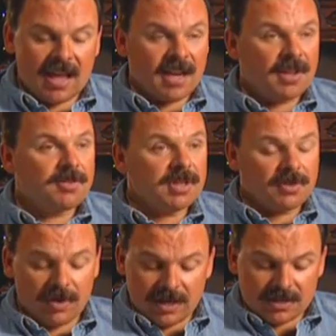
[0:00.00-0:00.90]
and other
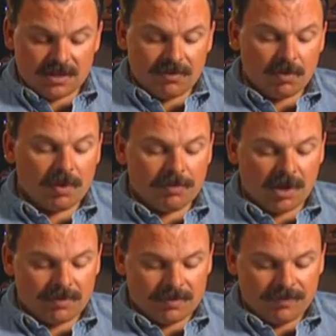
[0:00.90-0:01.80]
ingredients of the wood
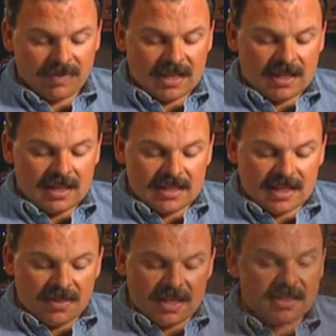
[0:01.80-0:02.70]
pulp. He
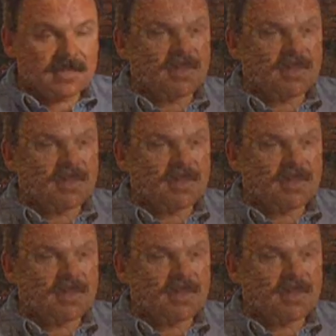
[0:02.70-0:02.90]
said this